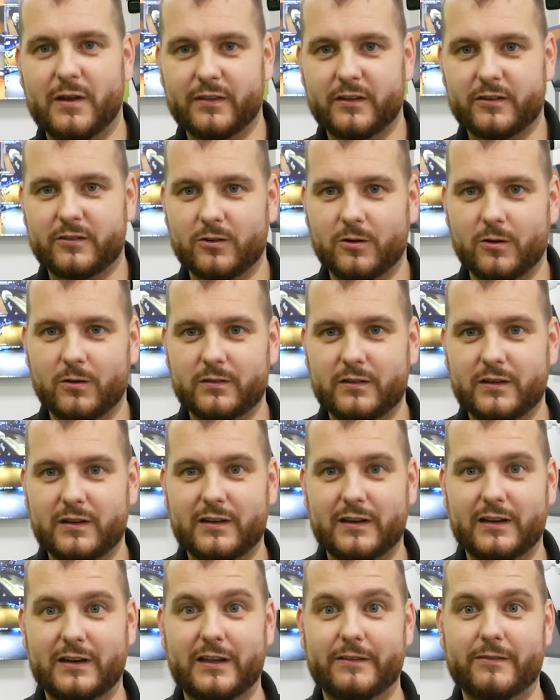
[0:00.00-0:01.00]
on the
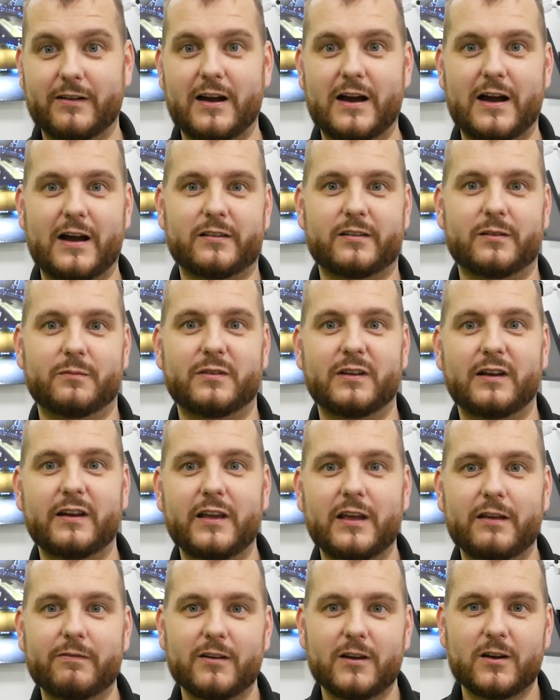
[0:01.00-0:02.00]
shoulder, and either ask them to
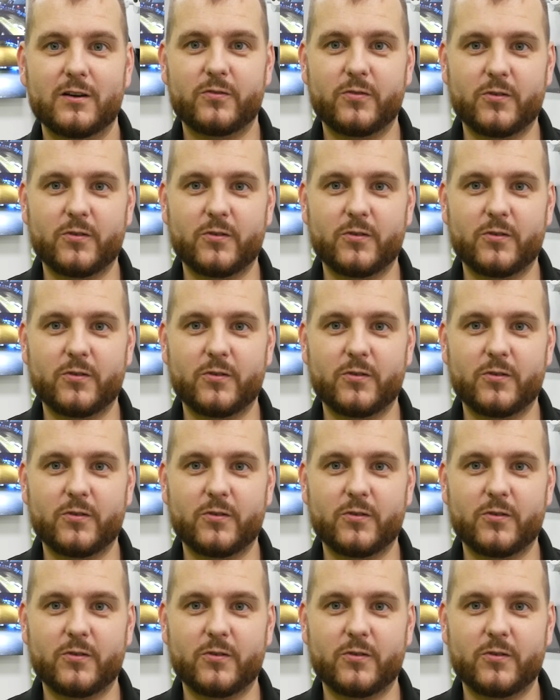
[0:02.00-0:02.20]
leave,